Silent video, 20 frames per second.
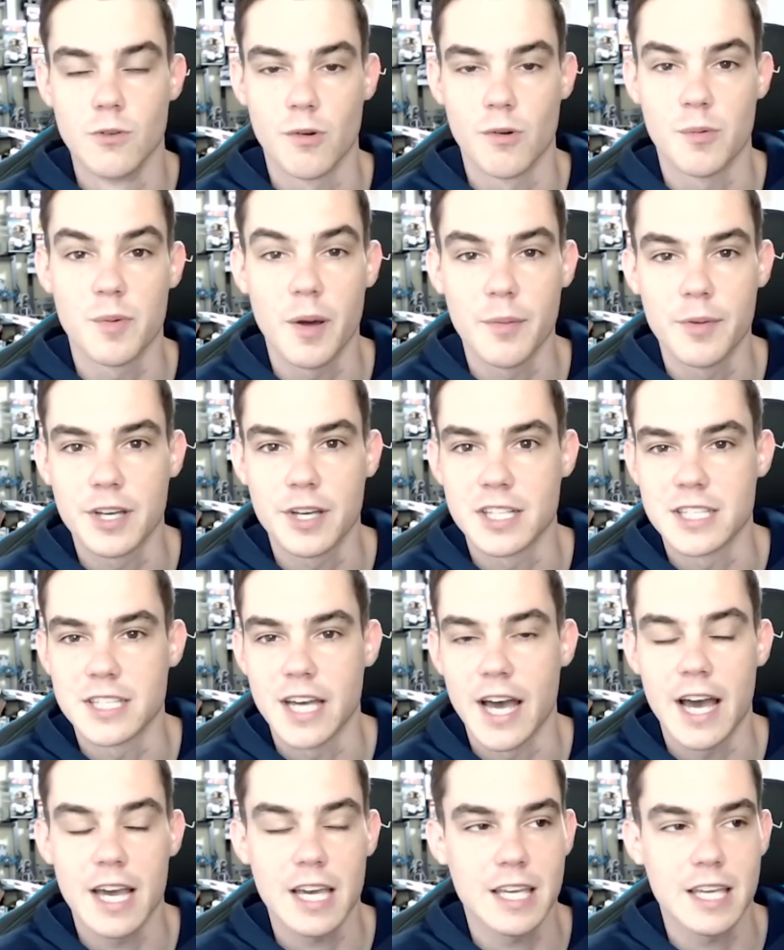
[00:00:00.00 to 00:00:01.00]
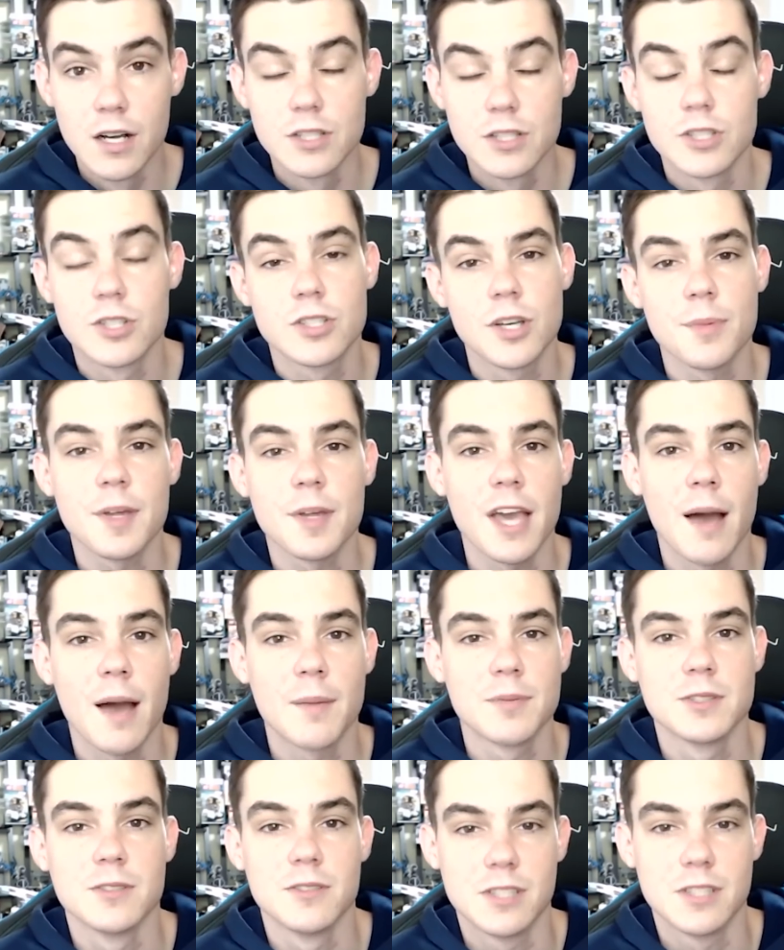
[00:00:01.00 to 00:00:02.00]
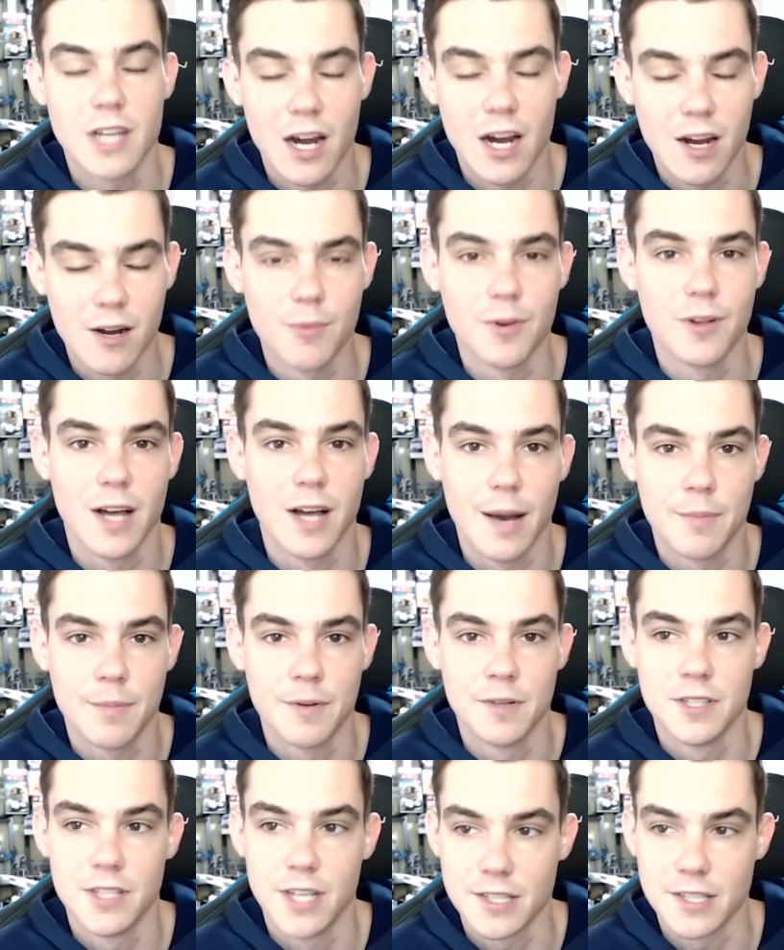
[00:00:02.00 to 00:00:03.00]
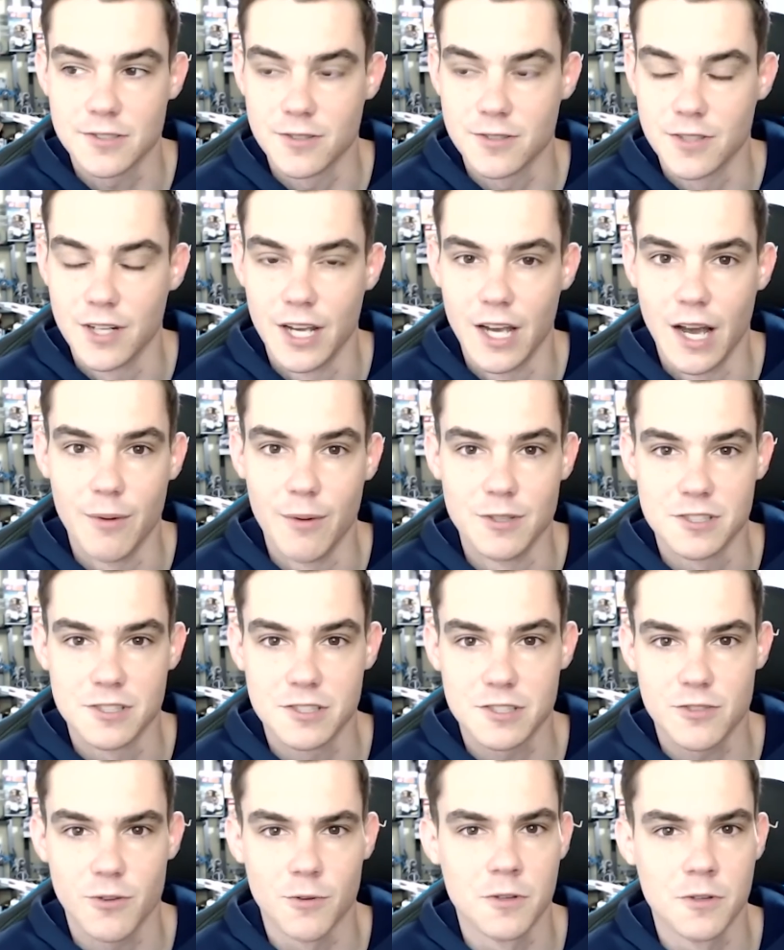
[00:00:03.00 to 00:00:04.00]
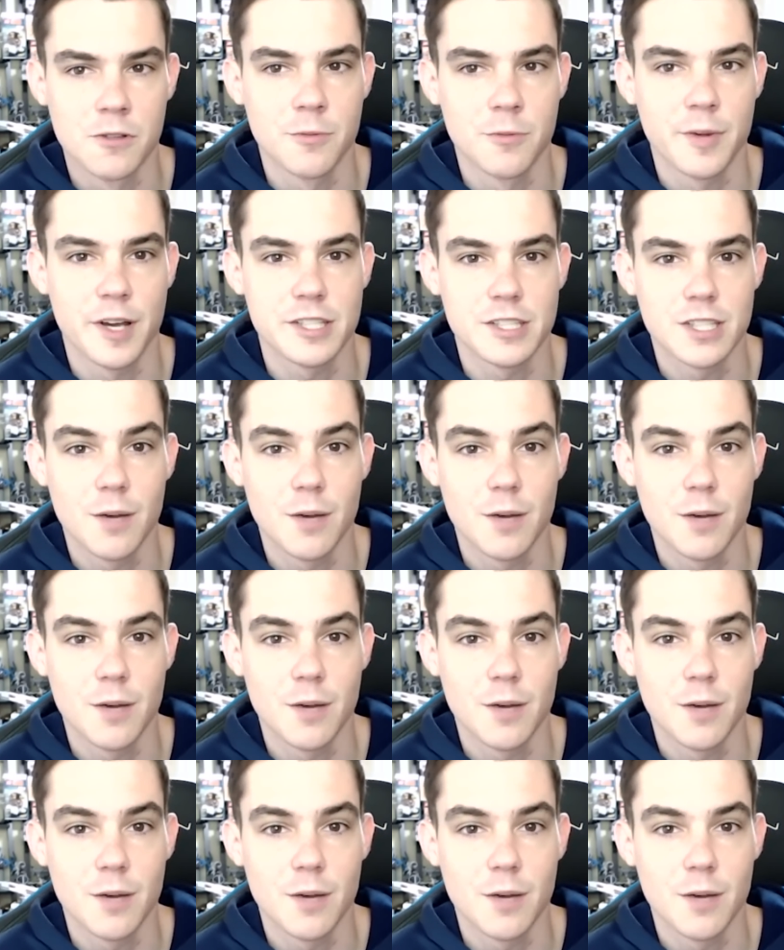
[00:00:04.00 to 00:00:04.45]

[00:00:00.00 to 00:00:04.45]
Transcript: YouTuber Ryan McCullough, who runs the Lego Star Wars channel MandRproductions,